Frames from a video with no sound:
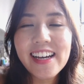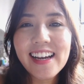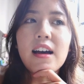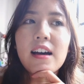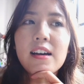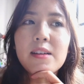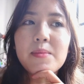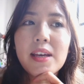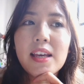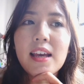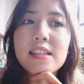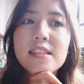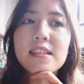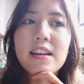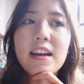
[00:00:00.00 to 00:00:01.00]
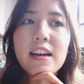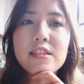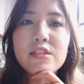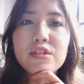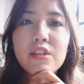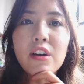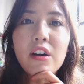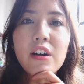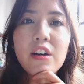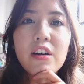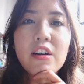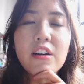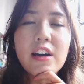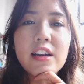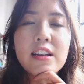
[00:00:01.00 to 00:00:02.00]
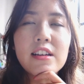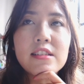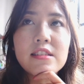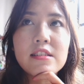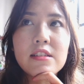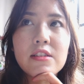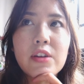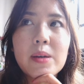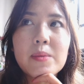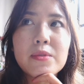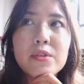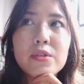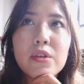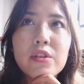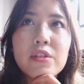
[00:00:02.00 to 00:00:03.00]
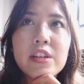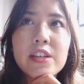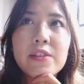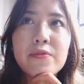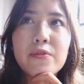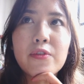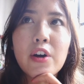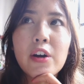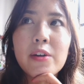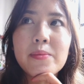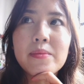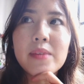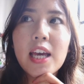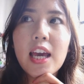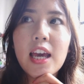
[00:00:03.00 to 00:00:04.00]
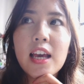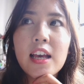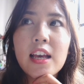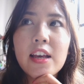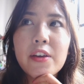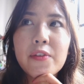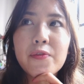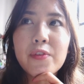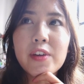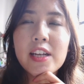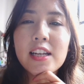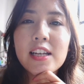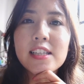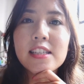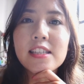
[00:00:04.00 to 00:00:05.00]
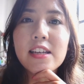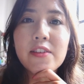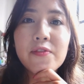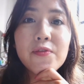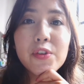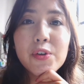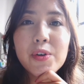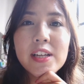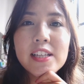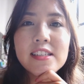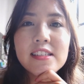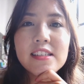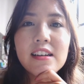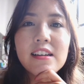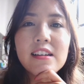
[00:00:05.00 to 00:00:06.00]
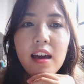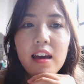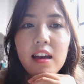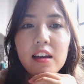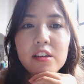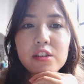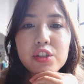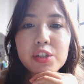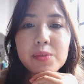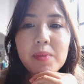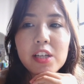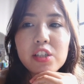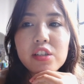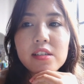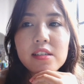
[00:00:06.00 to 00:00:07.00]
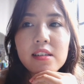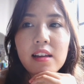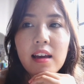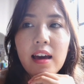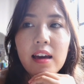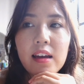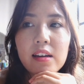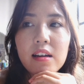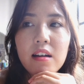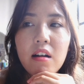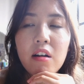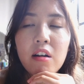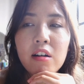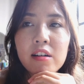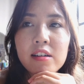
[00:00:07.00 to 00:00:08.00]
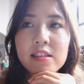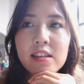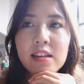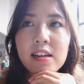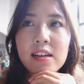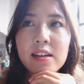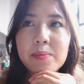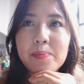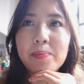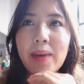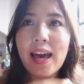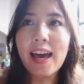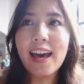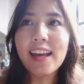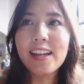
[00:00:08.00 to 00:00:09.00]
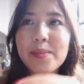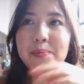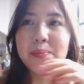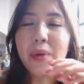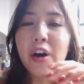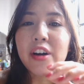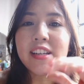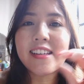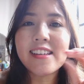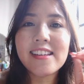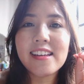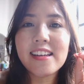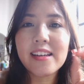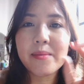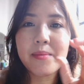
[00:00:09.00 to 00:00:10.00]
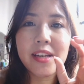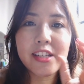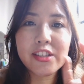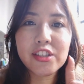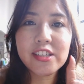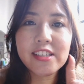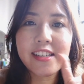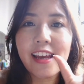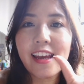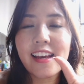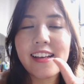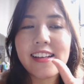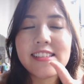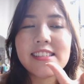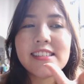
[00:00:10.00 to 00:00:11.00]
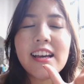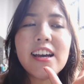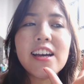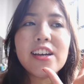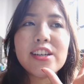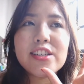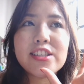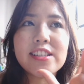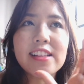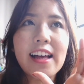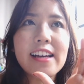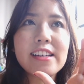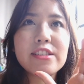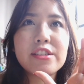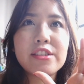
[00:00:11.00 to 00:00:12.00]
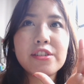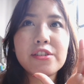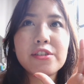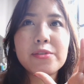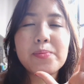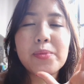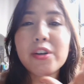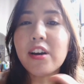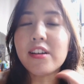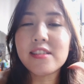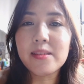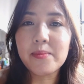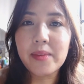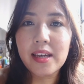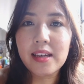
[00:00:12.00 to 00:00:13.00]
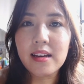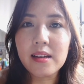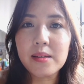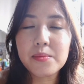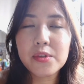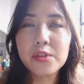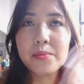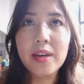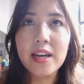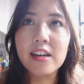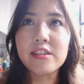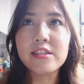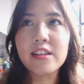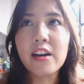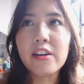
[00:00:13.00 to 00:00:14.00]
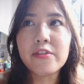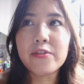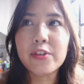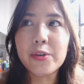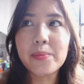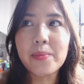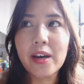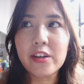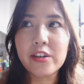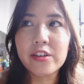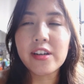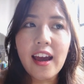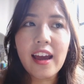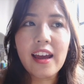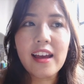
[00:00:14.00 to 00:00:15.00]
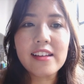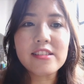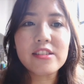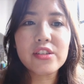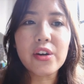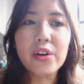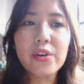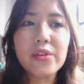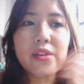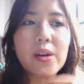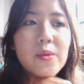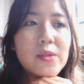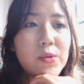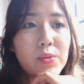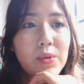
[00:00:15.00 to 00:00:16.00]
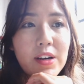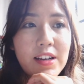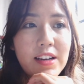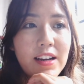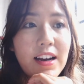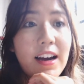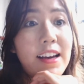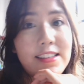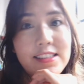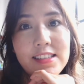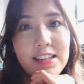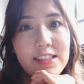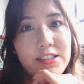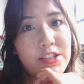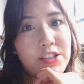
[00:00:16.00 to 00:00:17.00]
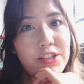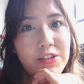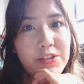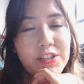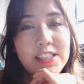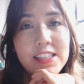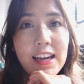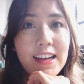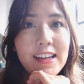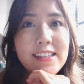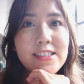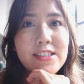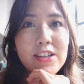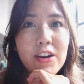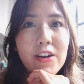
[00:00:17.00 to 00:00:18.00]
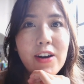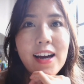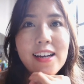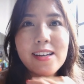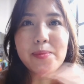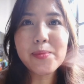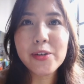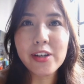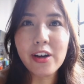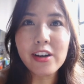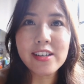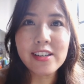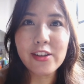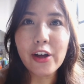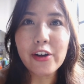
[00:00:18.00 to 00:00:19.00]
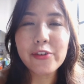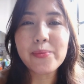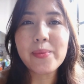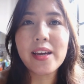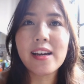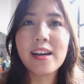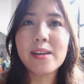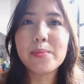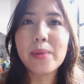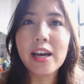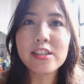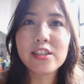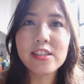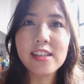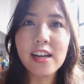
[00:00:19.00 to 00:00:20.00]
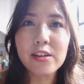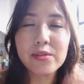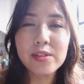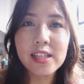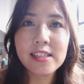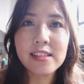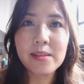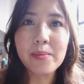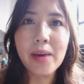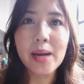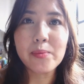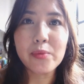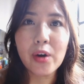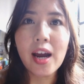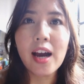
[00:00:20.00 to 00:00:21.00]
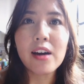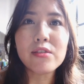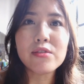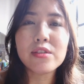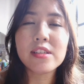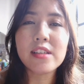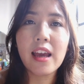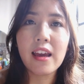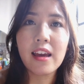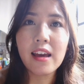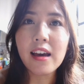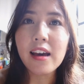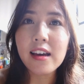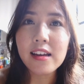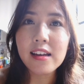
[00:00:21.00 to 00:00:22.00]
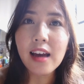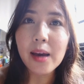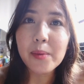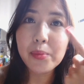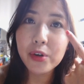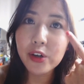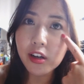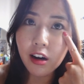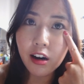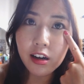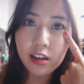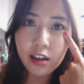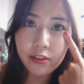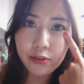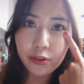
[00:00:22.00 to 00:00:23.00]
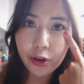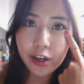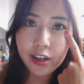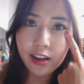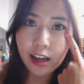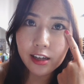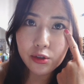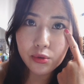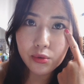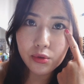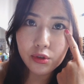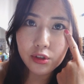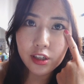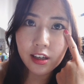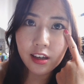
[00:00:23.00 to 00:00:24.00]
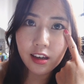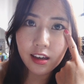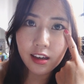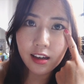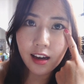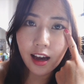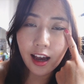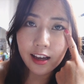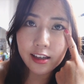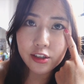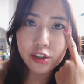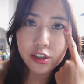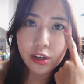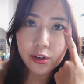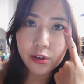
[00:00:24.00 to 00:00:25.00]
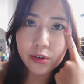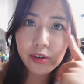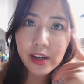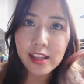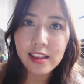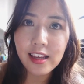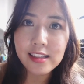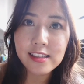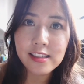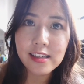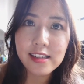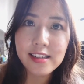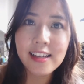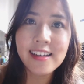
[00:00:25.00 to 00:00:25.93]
Um, and yesterday I saw an Instagram story from a fitness influencer and she mentioned that on her bad body image days she liked to put on some makeup to make herself feel better and so that was what I decided to do today so I didn't put on a lot of makeup actually I only did my brows and I put on a very natural looking eyeshadow and that's it